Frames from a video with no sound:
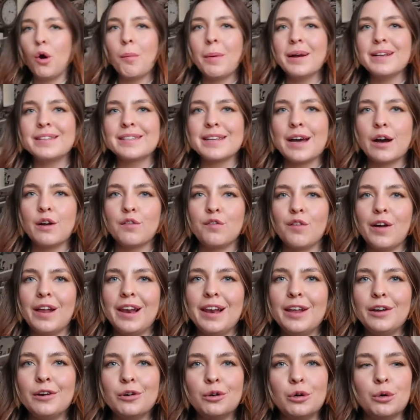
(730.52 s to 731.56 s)
pour myself a
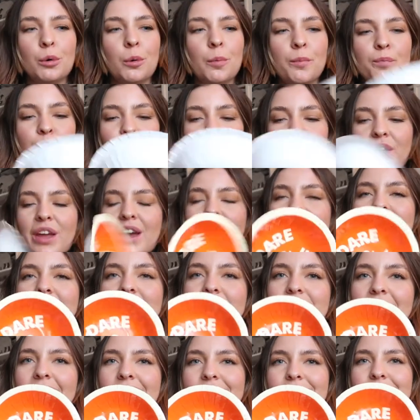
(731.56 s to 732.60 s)
little
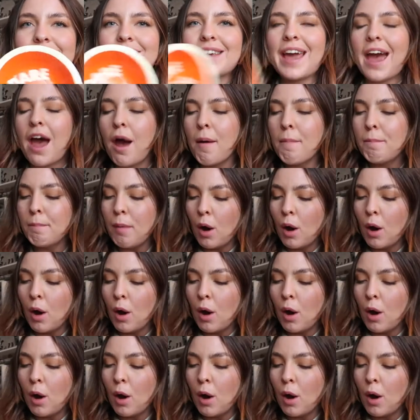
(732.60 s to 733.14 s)
Dare to Scare